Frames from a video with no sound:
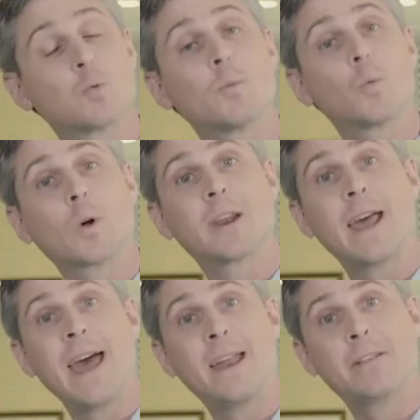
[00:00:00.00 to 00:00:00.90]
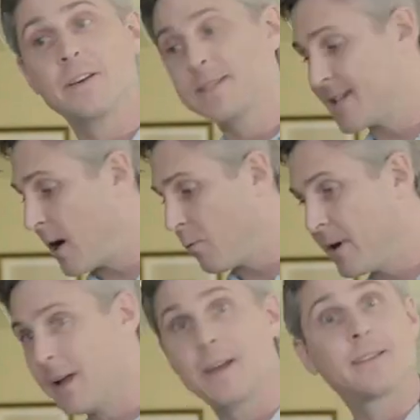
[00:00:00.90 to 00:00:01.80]
is when we're gonna add the
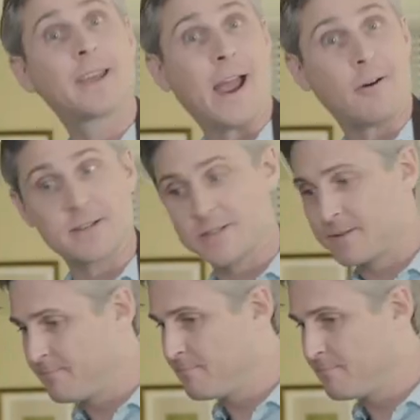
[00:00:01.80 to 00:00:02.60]
celery and the carrots.